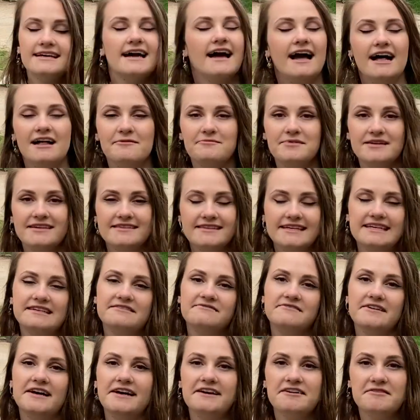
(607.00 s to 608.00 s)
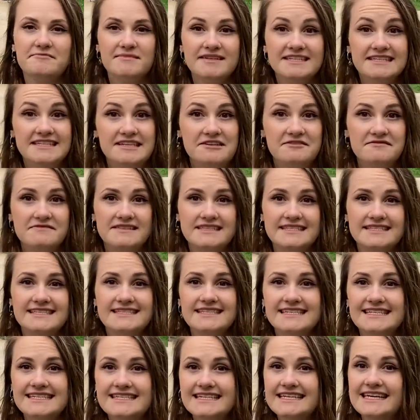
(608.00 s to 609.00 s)
helping the environment of the
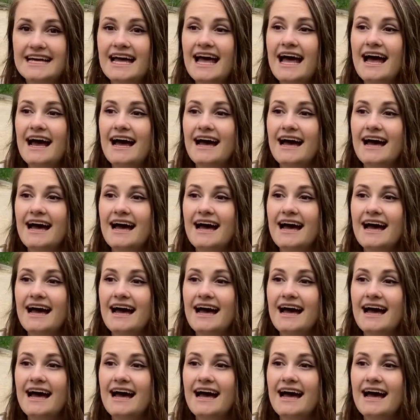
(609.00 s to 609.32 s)
city.